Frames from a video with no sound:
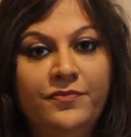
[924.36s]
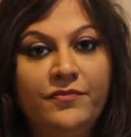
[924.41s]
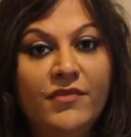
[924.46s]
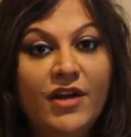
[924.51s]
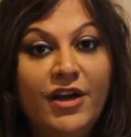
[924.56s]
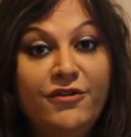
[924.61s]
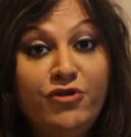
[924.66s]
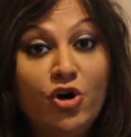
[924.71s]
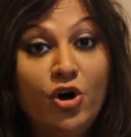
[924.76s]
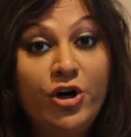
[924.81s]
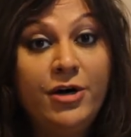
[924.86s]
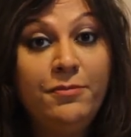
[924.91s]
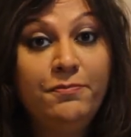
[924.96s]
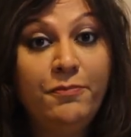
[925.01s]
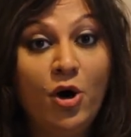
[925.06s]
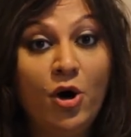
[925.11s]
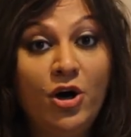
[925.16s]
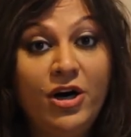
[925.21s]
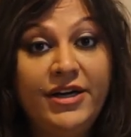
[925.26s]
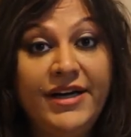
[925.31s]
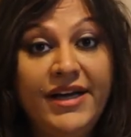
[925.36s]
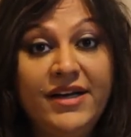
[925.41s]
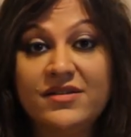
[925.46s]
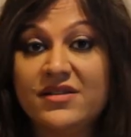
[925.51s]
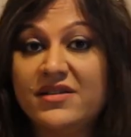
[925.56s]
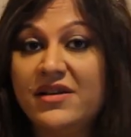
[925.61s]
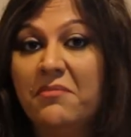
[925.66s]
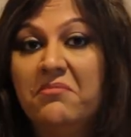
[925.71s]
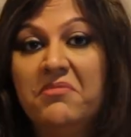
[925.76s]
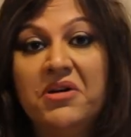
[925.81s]
If you're in politics,
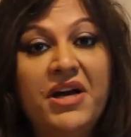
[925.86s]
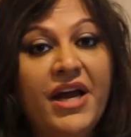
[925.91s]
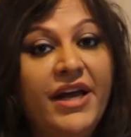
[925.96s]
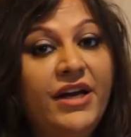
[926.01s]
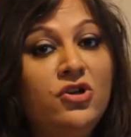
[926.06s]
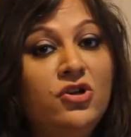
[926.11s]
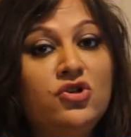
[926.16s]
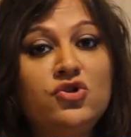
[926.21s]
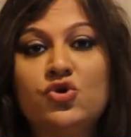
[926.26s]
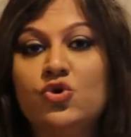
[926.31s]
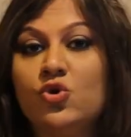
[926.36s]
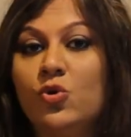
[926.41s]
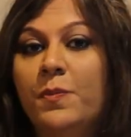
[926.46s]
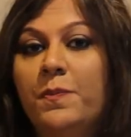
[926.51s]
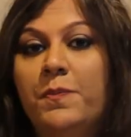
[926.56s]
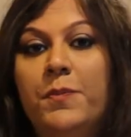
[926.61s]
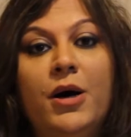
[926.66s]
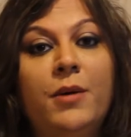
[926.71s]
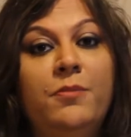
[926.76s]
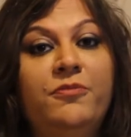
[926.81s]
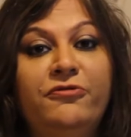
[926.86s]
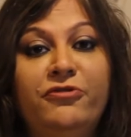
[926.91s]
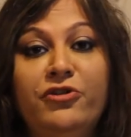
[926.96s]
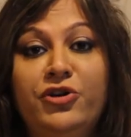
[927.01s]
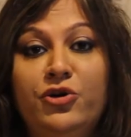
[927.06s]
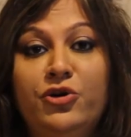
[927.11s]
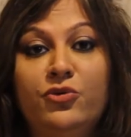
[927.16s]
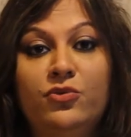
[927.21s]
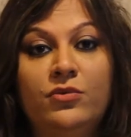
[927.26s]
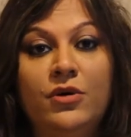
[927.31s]
number 9 is superb for
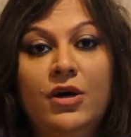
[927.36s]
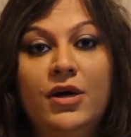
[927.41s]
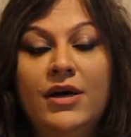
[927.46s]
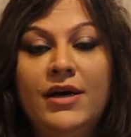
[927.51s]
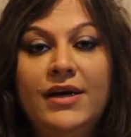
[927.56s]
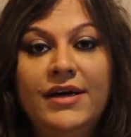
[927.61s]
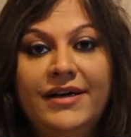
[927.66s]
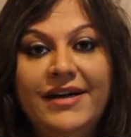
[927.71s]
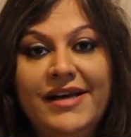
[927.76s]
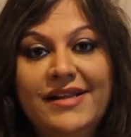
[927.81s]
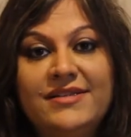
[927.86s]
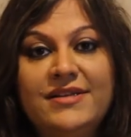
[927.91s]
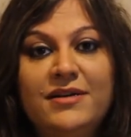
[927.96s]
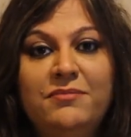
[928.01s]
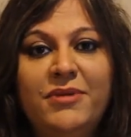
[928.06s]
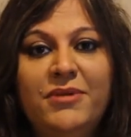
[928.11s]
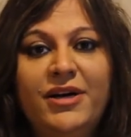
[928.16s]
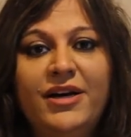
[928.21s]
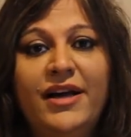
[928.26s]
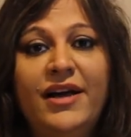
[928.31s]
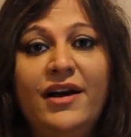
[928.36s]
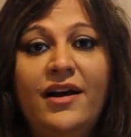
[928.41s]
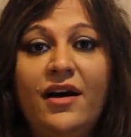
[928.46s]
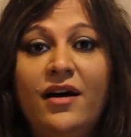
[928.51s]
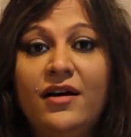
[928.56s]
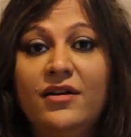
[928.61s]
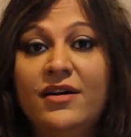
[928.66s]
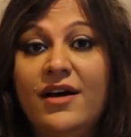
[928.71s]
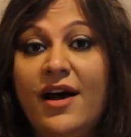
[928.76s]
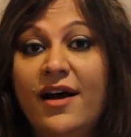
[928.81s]
you. Nelson
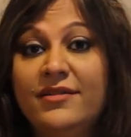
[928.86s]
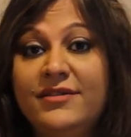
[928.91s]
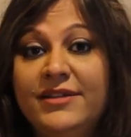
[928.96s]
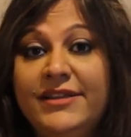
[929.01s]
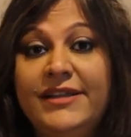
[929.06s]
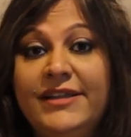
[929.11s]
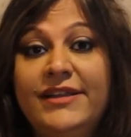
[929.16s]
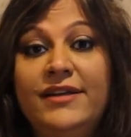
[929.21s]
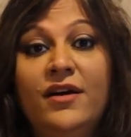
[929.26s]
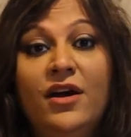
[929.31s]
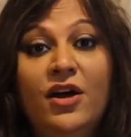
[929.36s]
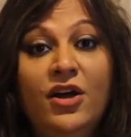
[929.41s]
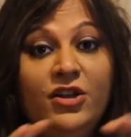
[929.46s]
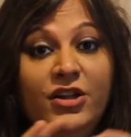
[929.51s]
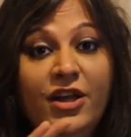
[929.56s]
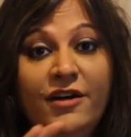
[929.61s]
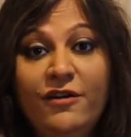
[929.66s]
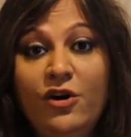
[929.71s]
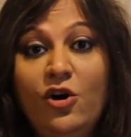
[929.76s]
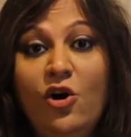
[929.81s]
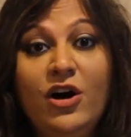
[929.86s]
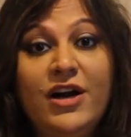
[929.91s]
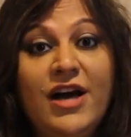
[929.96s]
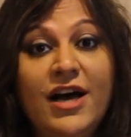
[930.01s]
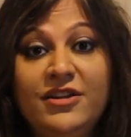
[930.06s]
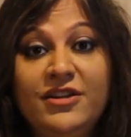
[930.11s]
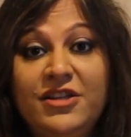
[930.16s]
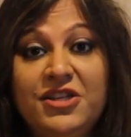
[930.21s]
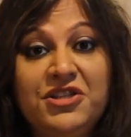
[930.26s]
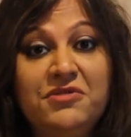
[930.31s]
Mandela, Gandhi, they were all,
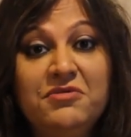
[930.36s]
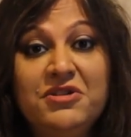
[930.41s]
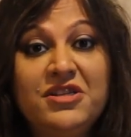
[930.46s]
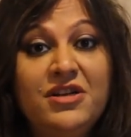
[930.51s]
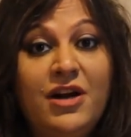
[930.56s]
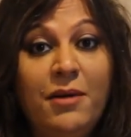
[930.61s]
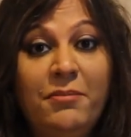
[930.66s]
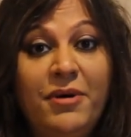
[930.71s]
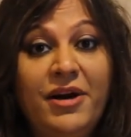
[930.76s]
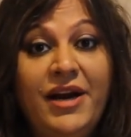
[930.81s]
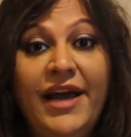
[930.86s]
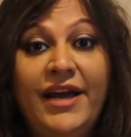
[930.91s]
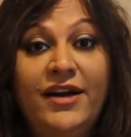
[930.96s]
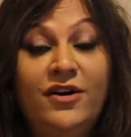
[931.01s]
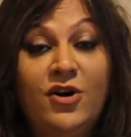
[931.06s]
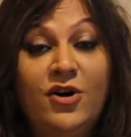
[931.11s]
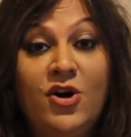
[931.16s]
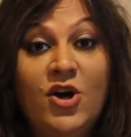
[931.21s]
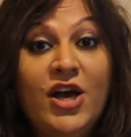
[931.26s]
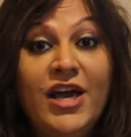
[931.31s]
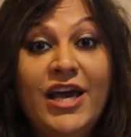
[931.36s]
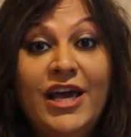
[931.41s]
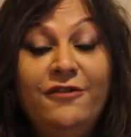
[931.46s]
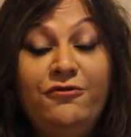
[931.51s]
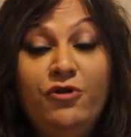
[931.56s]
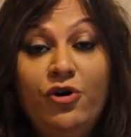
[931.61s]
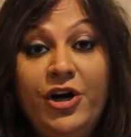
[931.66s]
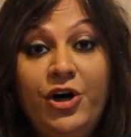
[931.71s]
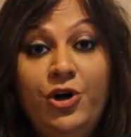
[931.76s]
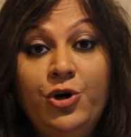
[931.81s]
Gandhiji was a number 9. If
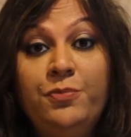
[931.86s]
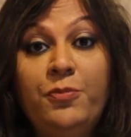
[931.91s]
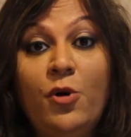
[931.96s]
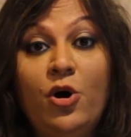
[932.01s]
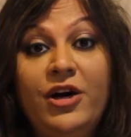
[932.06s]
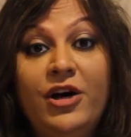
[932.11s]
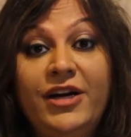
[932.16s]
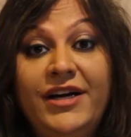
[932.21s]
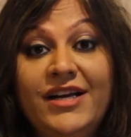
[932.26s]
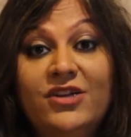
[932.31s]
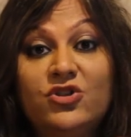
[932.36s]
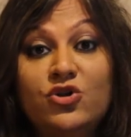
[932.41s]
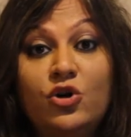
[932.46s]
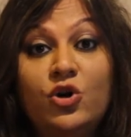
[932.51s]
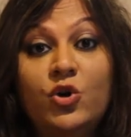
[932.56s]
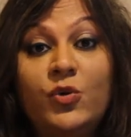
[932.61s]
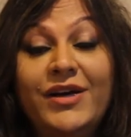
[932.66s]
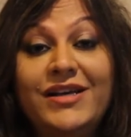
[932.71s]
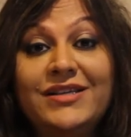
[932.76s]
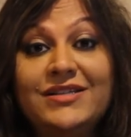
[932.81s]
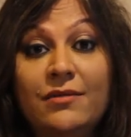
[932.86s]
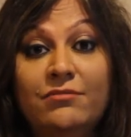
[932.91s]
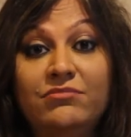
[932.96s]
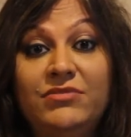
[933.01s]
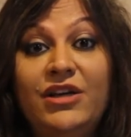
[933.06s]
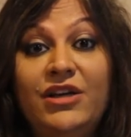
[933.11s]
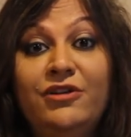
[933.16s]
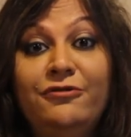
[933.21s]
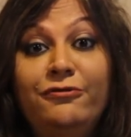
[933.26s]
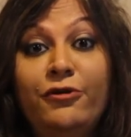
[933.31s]
you're into politics or doing
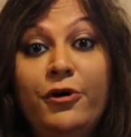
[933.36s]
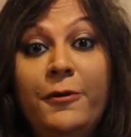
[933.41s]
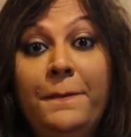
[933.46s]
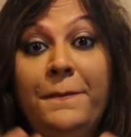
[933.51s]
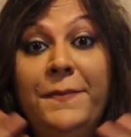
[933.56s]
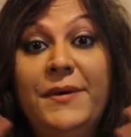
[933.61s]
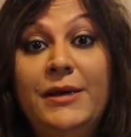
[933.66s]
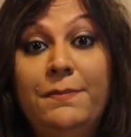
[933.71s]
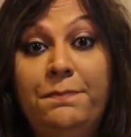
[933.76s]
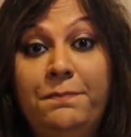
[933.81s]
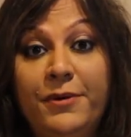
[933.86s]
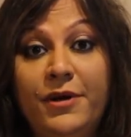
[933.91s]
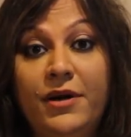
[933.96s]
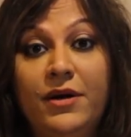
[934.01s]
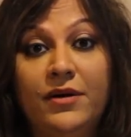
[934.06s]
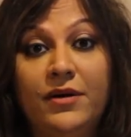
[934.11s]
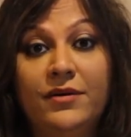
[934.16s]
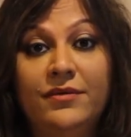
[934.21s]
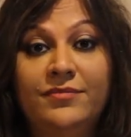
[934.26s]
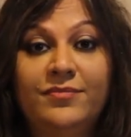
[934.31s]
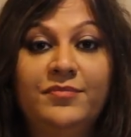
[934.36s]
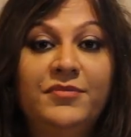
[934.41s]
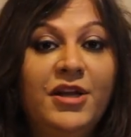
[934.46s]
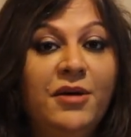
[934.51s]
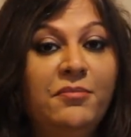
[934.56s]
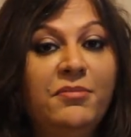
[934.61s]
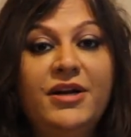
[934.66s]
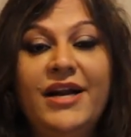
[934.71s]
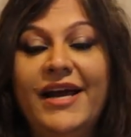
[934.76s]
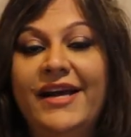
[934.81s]
something for people,
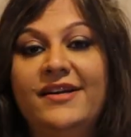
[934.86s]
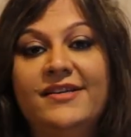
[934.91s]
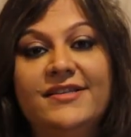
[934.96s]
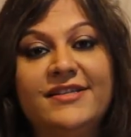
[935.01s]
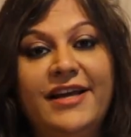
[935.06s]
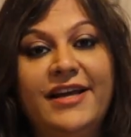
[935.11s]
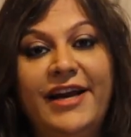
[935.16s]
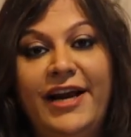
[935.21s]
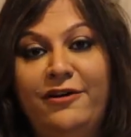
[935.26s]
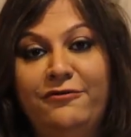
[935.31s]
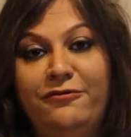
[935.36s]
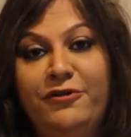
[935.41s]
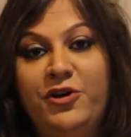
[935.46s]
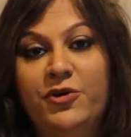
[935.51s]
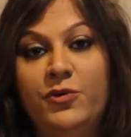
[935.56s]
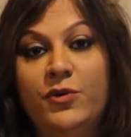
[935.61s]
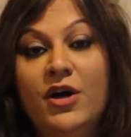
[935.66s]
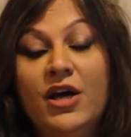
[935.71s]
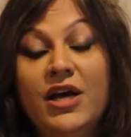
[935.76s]
number 9 is great for you.